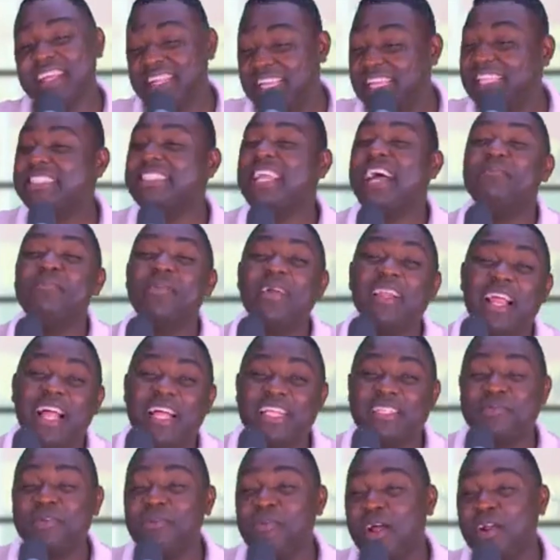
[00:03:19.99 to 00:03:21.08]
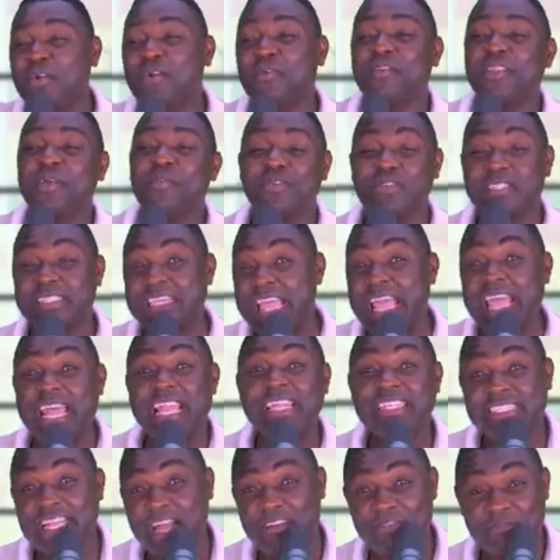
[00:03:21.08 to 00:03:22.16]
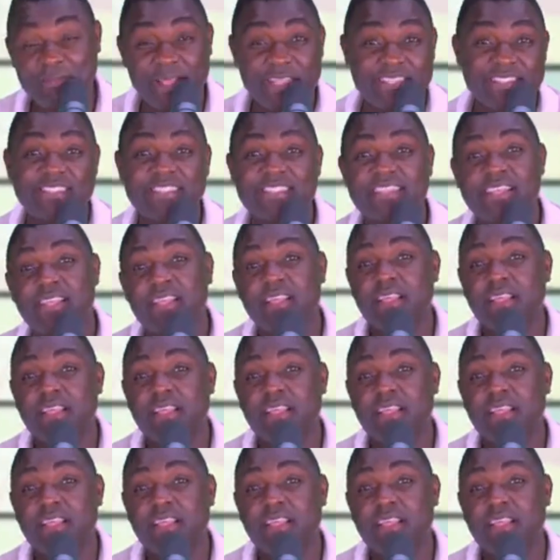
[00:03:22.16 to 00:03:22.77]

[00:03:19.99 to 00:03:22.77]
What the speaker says: This government has been one of the most careless governments.